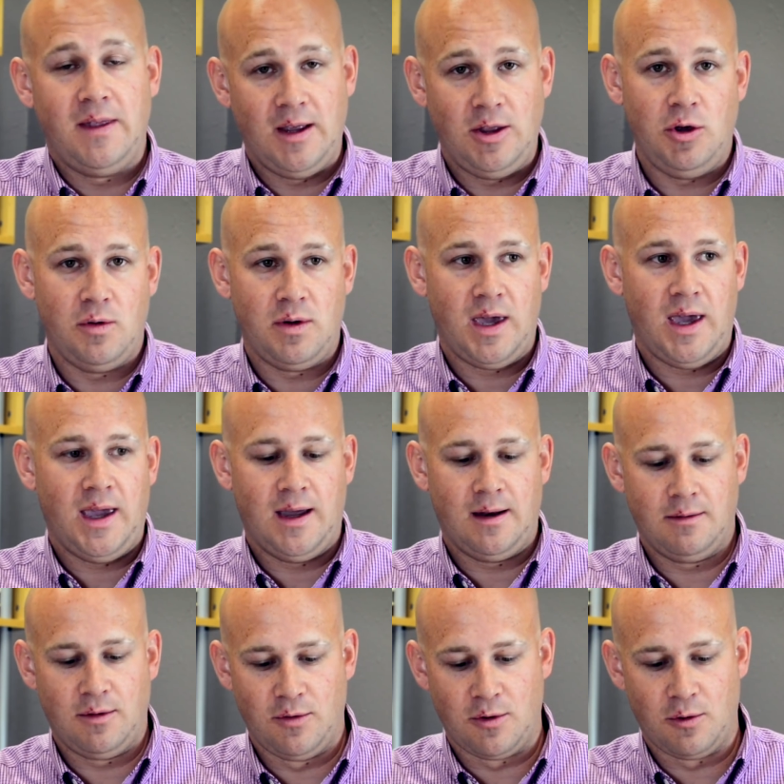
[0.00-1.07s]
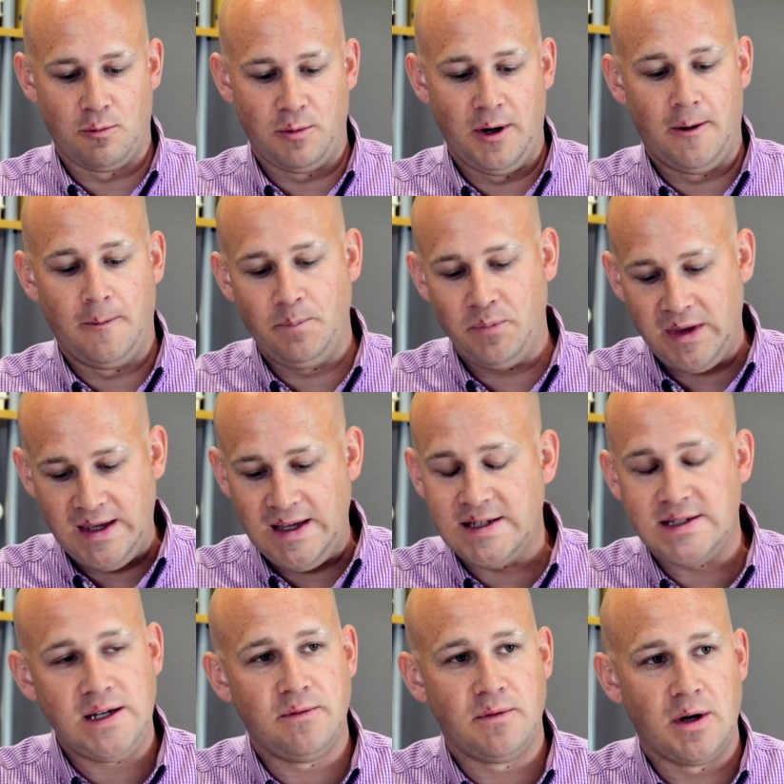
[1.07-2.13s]
Then you can. Those are real
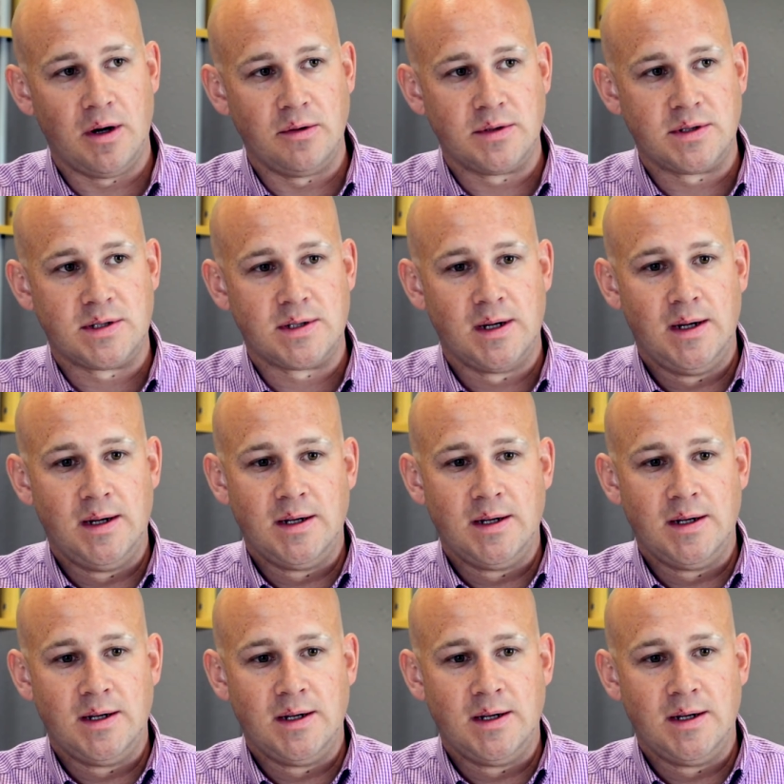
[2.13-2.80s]
easy votes.